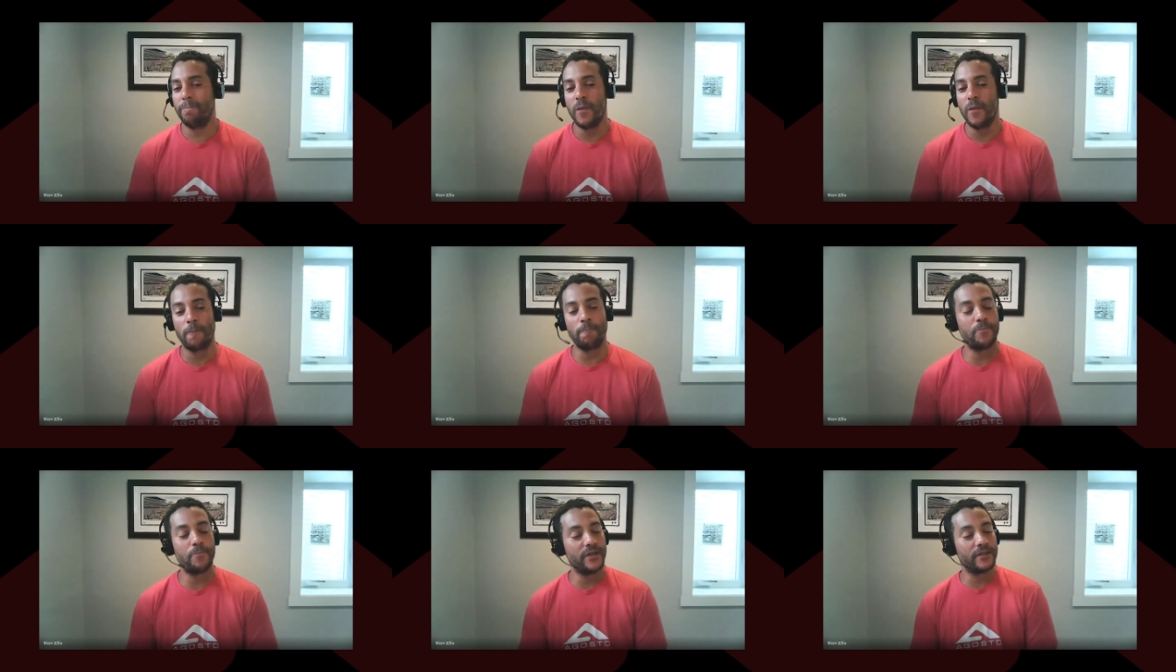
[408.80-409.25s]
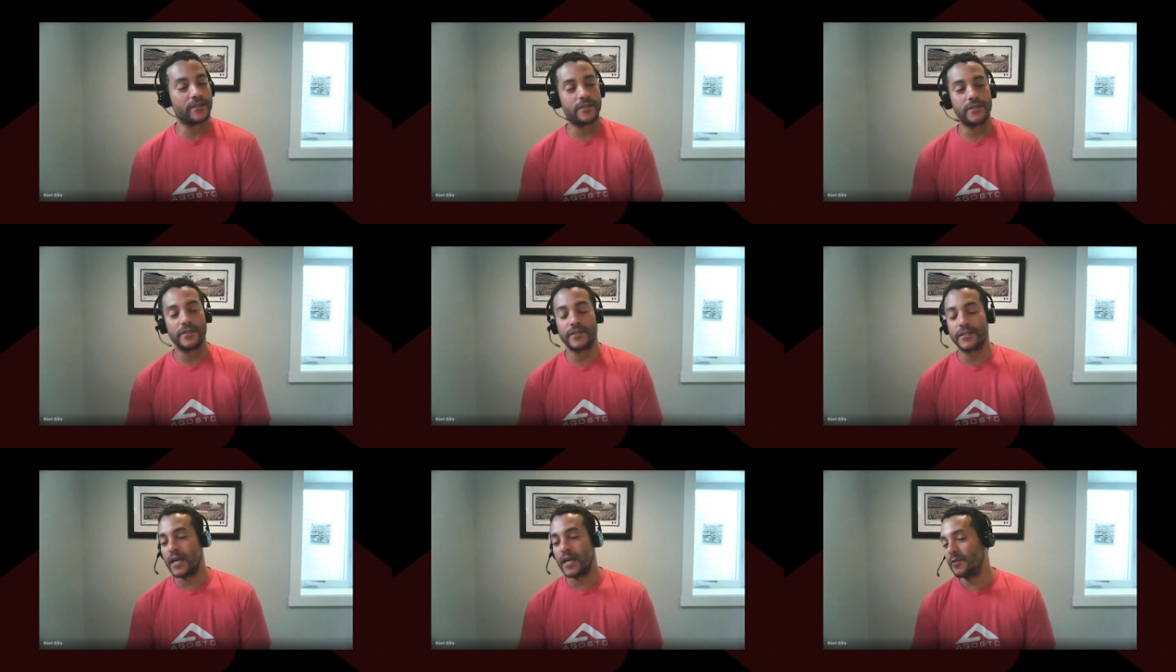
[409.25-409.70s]
Nope, it's
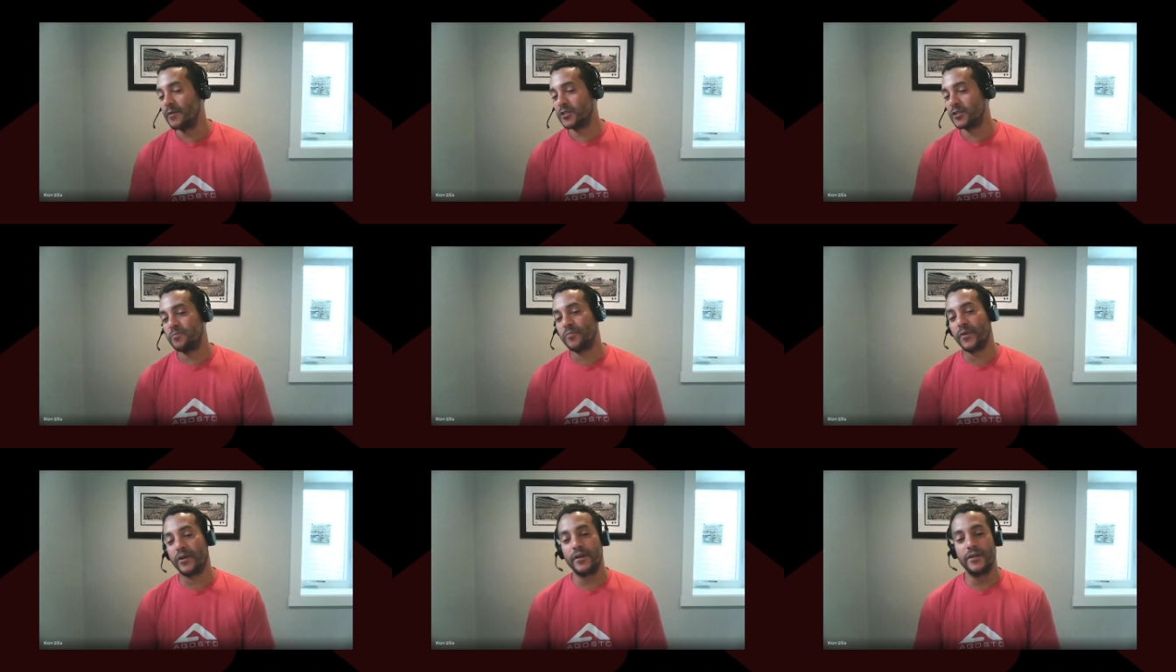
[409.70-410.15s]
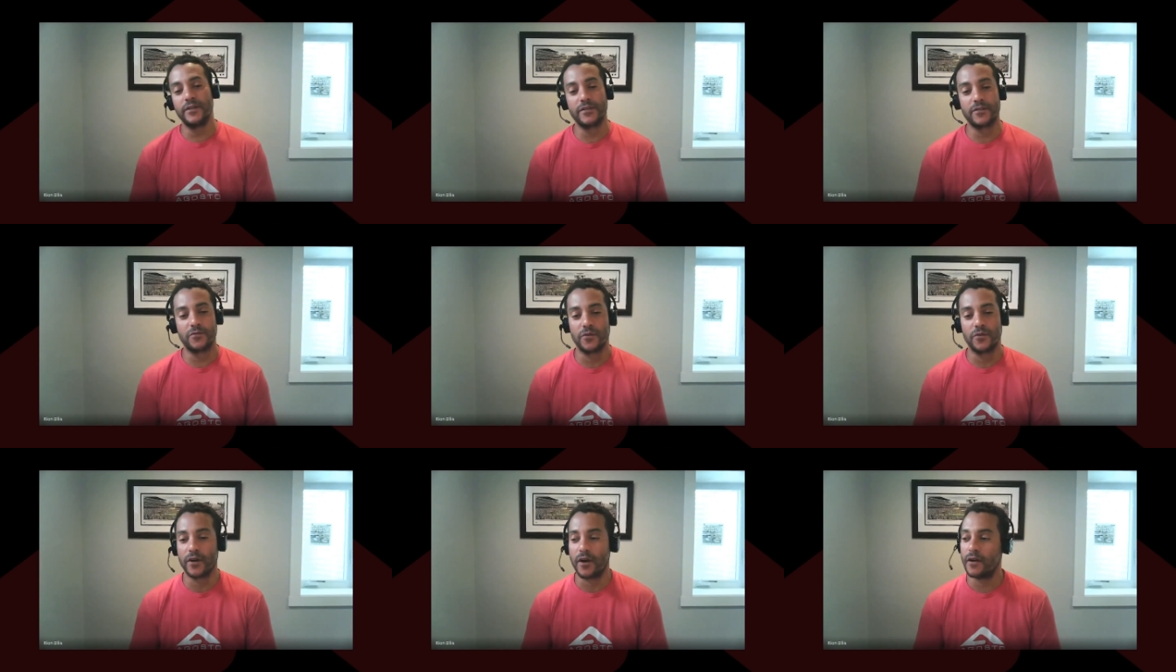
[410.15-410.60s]
the same
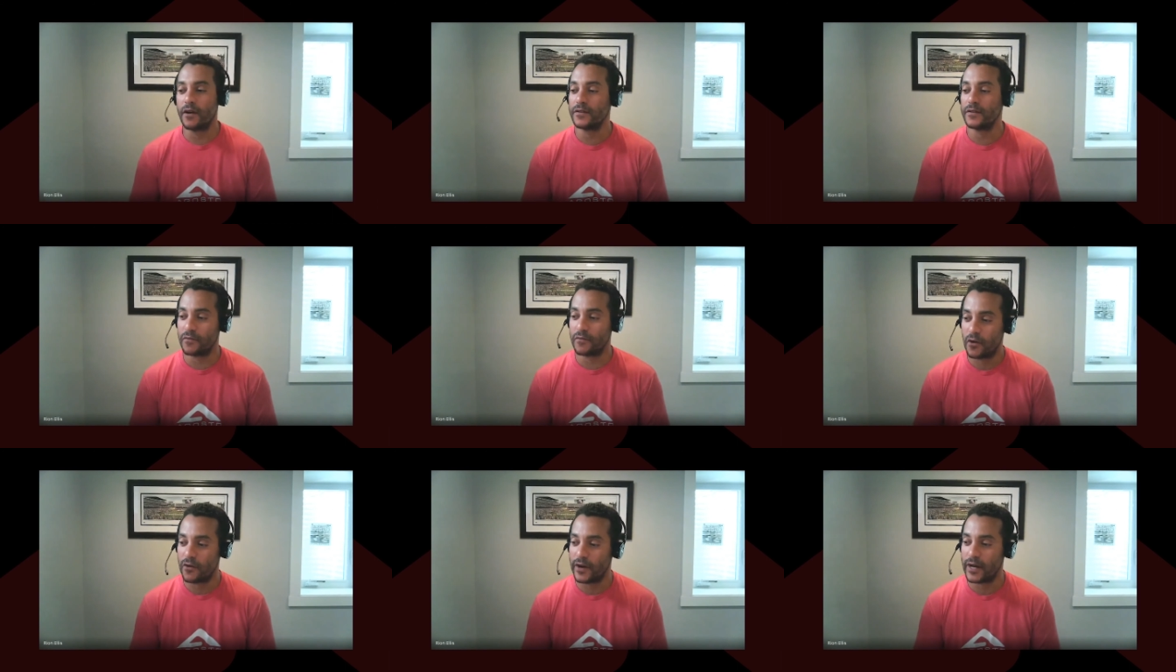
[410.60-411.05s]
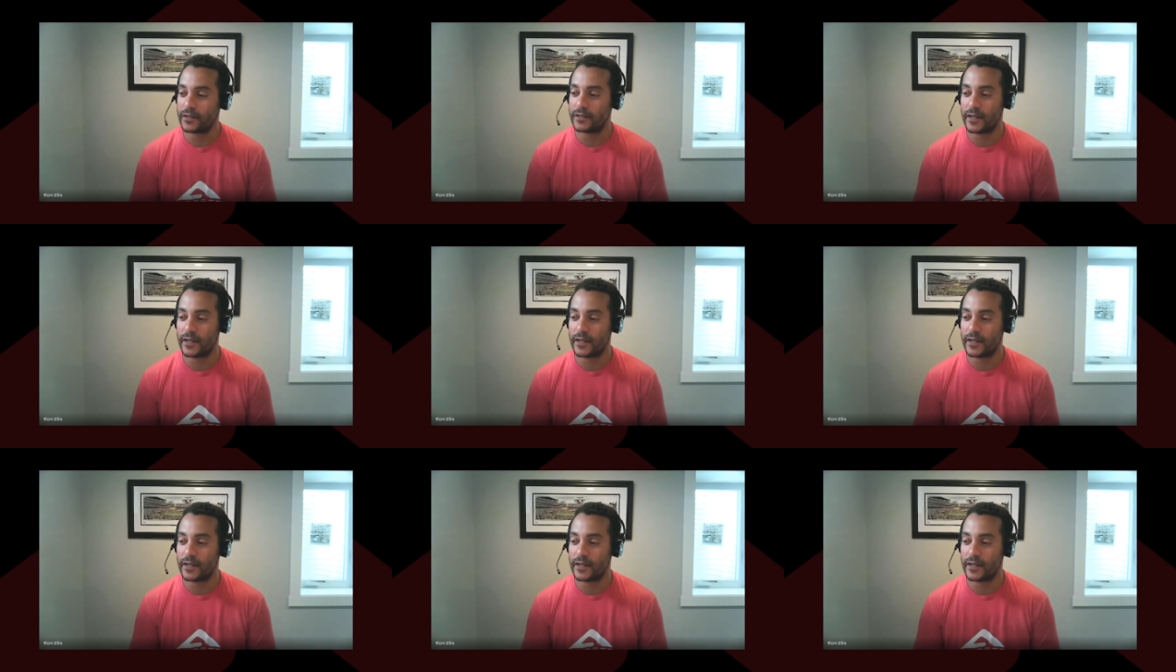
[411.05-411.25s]
experience regardless of OS.